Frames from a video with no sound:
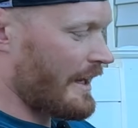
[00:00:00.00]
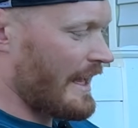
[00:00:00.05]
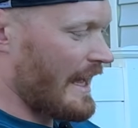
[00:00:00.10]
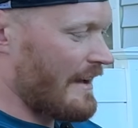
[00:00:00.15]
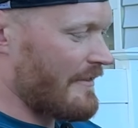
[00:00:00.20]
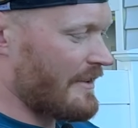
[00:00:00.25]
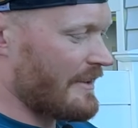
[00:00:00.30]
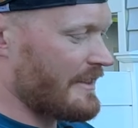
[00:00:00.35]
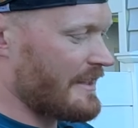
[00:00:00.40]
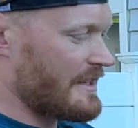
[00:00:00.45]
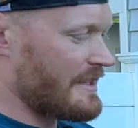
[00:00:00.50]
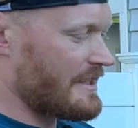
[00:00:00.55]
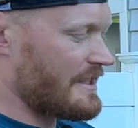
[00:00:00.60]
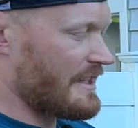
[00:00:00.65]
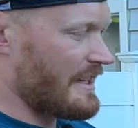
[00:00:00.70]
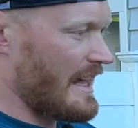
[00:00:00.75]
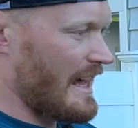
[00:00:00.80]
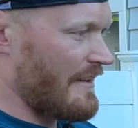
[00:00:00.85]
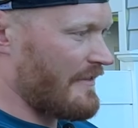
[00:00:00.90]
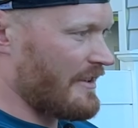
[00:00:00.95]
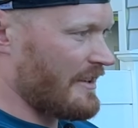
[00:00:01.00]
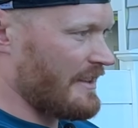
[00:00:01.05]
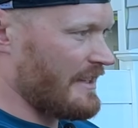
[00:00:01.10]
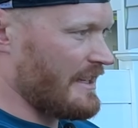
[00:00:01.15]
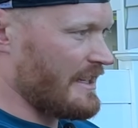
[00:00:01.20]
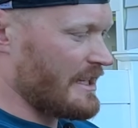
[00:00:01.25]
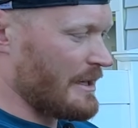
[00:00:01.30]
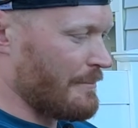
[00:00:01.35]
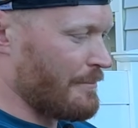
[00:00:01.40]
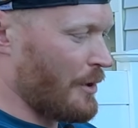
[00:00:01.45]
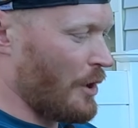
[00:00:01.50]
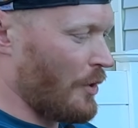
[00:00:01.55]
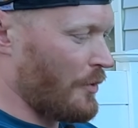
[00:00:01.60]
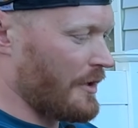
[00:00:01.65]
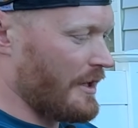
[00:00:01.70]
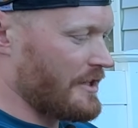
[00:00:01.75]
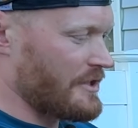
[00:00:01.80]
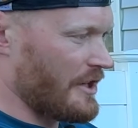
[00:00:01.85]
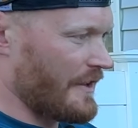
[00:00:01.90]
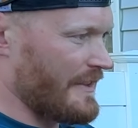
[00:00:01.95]
having the
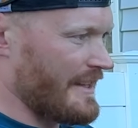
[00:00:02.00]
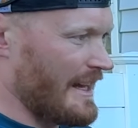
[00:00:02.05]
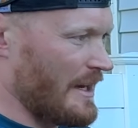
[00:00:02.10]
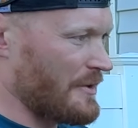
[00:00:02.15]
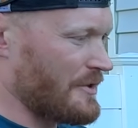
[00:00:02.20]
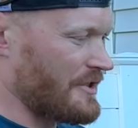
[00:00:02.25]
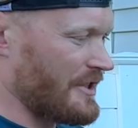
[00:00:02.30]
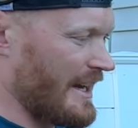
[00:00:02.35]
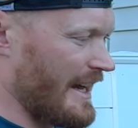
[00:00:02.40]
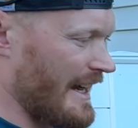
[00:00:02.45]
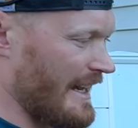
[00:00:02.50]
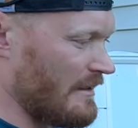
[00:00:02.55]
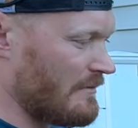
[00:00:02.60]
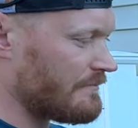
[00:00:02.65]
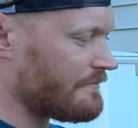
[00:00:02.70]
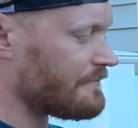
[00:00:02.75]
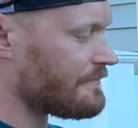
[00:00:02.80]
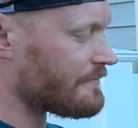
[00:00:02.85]
components on the outside.